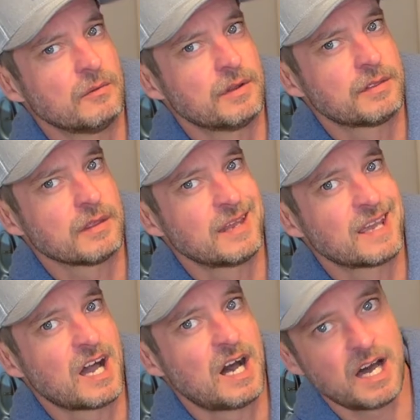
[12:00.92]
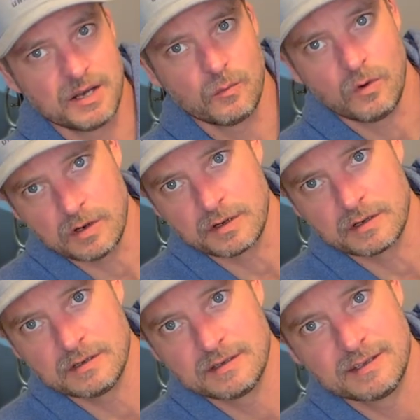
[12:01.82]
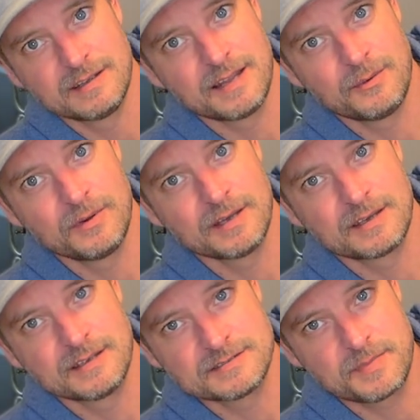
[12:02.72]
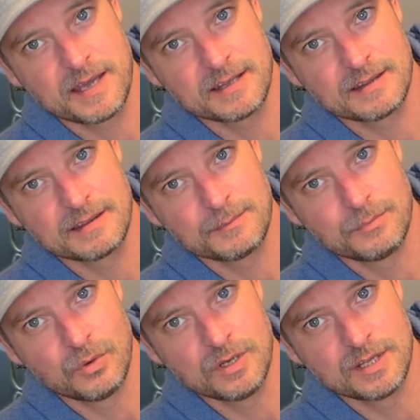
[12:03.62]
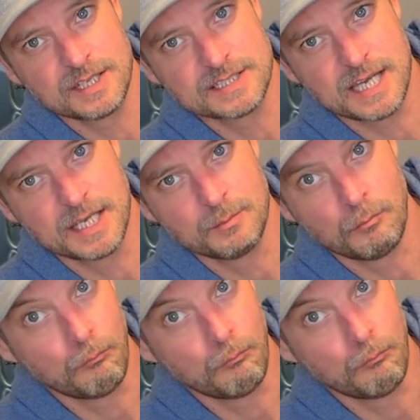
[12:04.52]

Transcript: with like hot water, and that way it cuts back boiling time.